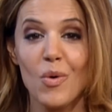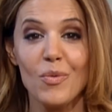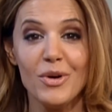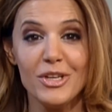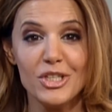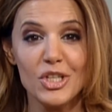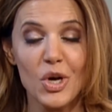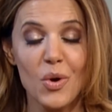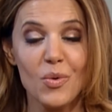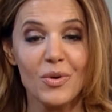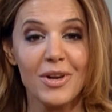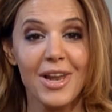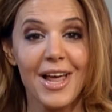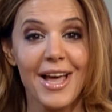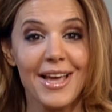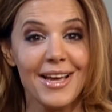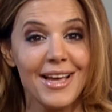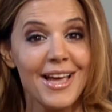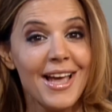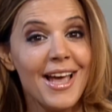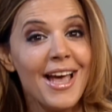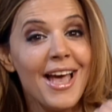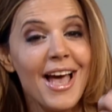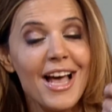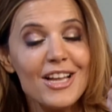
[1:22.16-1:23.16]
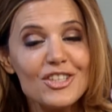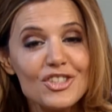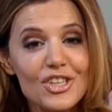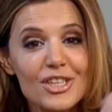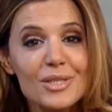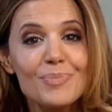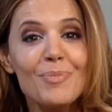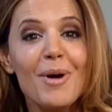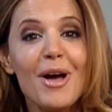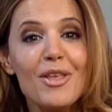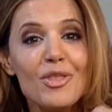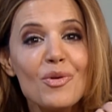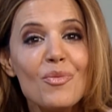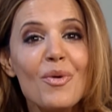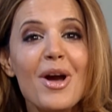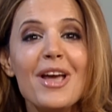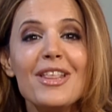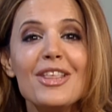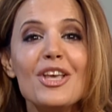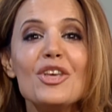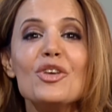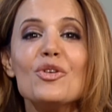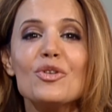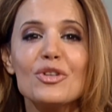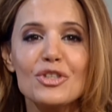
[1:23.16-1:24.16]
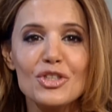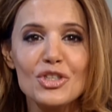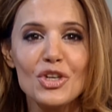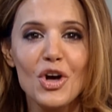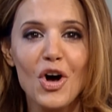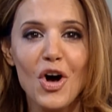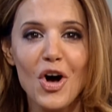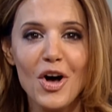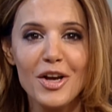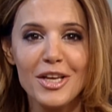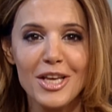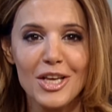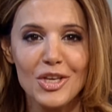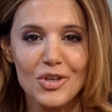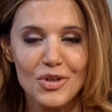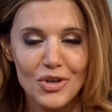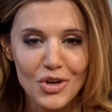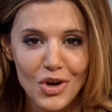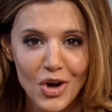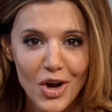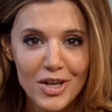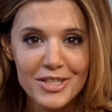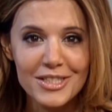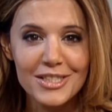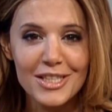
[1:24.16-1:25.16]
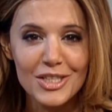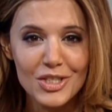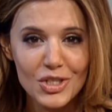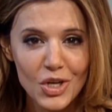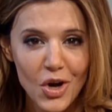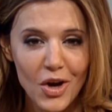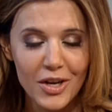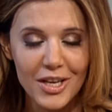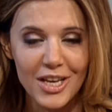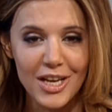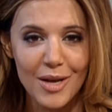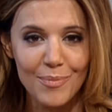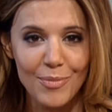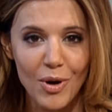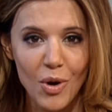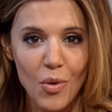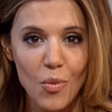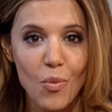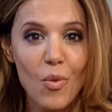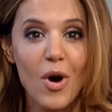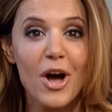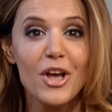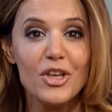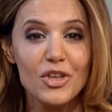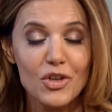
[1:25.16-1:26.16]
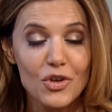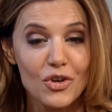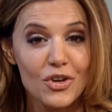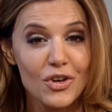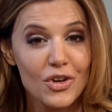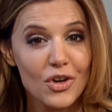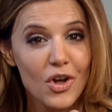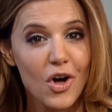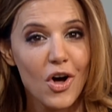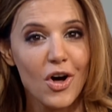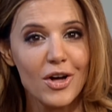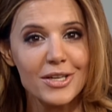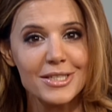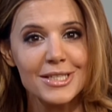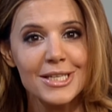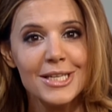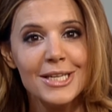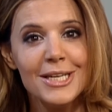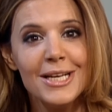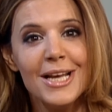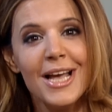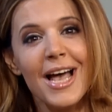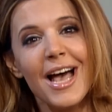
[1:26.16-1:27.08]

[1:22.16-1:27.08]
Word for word: on what we don't like, and just by the way that you're talking, you're constantly talking about what you're not.